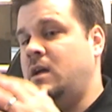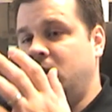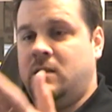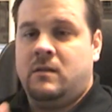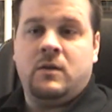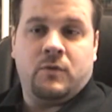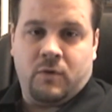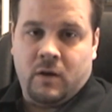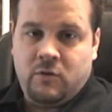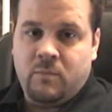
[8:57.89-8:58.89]
and your
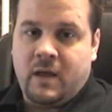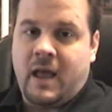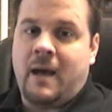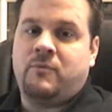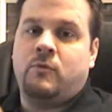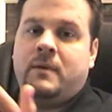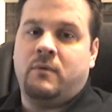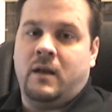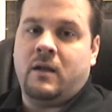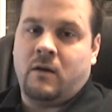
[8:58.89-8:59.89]
32-bit apps will be
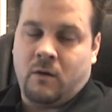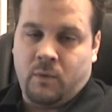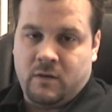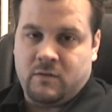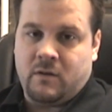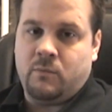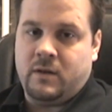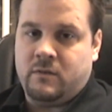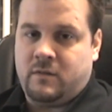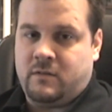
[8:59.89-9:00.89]
running on our Windows on
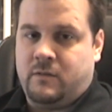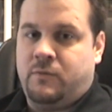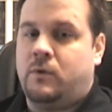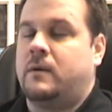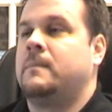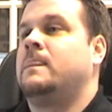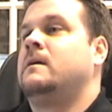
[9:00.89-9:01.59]
Windows 64.